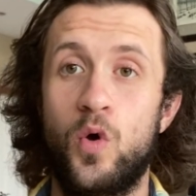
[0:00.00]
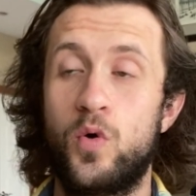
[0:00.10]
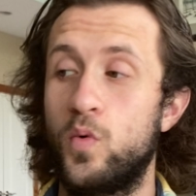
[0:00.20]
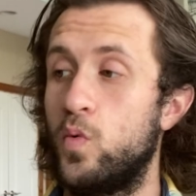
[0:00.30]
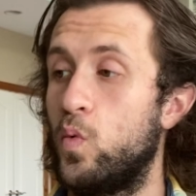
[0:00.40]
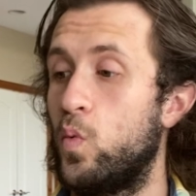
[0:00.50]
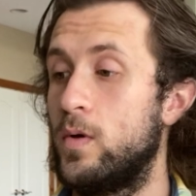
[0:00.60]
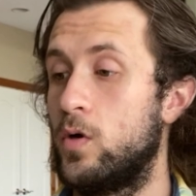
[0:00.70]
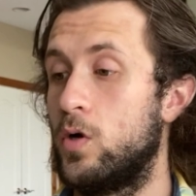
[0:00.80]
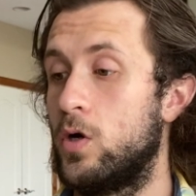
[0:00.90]
who
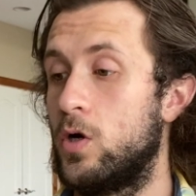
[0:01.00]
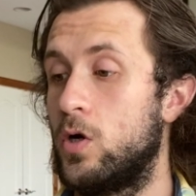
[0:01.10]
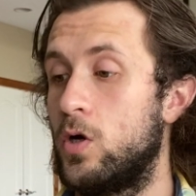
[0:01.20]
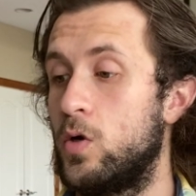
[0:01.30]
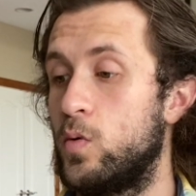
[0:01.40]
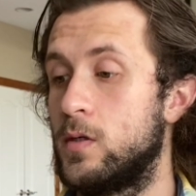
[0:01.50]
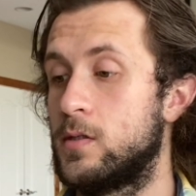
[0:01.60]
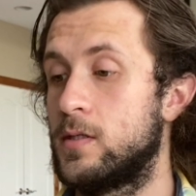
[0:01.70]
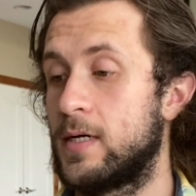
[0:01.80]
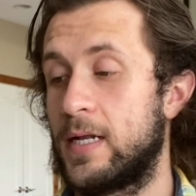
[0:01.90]

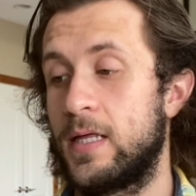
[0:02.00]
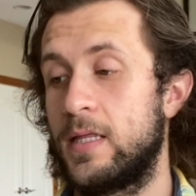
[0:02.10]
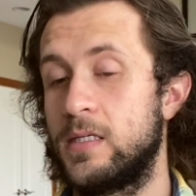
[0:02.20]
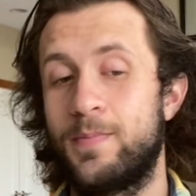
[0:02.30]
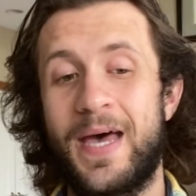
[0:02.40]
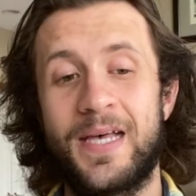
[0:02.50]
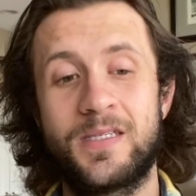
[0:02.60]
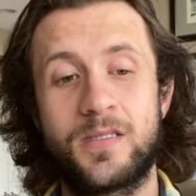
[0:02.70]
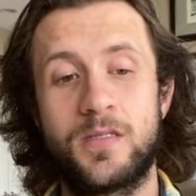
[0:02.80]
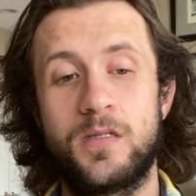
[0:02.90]
was looking at these
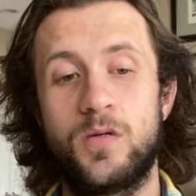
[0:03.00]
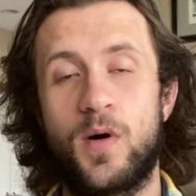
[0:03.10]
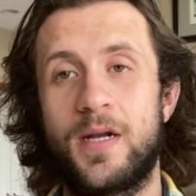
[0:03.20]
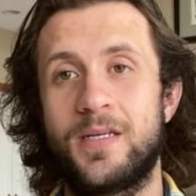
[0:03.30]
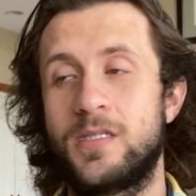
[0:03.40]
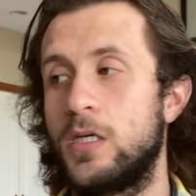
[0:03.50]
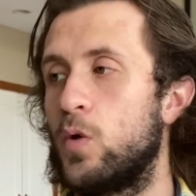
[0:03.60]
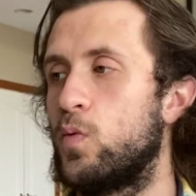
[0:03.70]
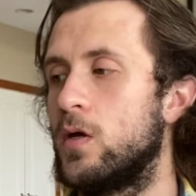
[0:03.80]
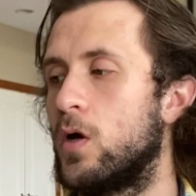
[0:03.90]
masks and wanted to see
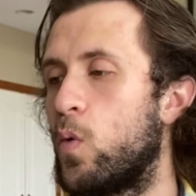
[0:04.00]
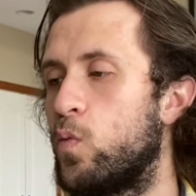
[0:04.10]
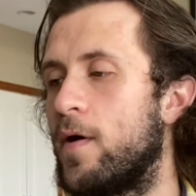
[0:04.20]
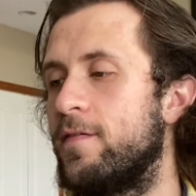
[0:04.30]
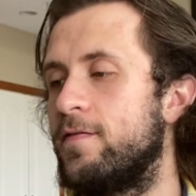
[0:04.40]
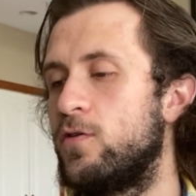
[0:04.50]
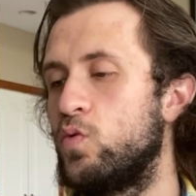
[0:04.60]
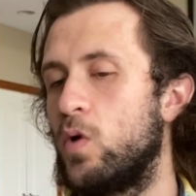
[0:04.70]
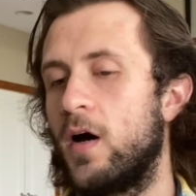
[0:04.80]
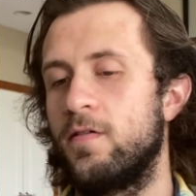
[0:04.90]
a real
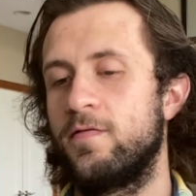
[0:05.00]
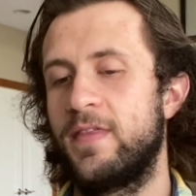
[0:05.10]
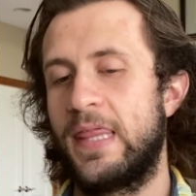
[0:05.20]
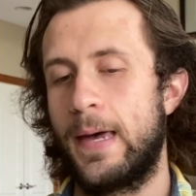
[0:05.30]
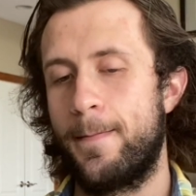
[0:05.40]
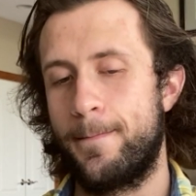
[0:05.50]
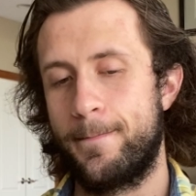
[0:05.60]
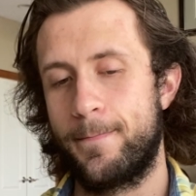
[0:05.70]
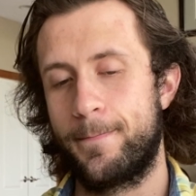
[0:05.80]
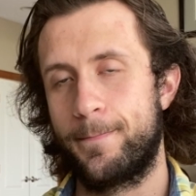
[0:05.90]
review of them.
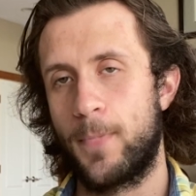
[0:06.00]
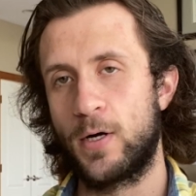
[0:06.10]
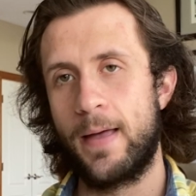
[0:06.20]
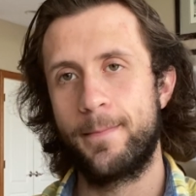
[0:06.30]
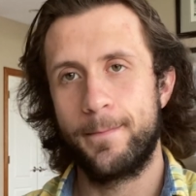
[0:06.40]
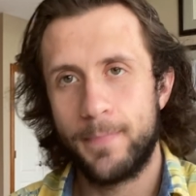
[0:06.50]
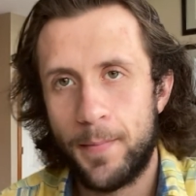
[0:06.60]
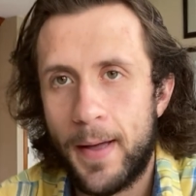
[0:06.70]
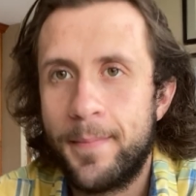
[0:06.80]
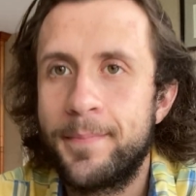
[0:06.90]
Okay,
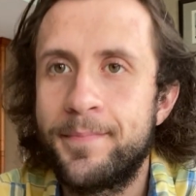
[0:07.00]
bye-bye.